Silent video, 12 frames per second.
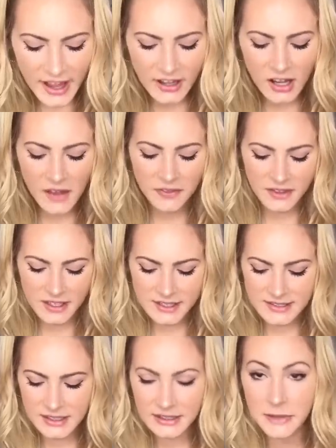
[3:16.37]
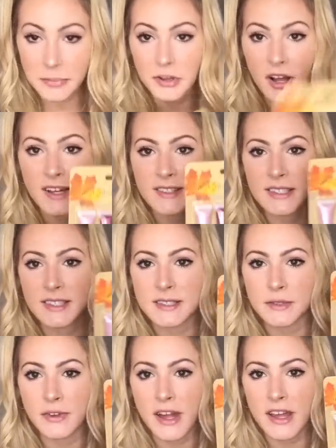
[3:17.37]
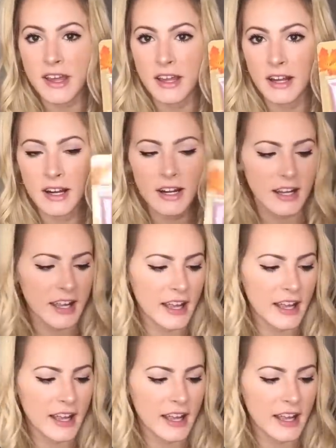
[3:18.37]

I got these lip glosses right here,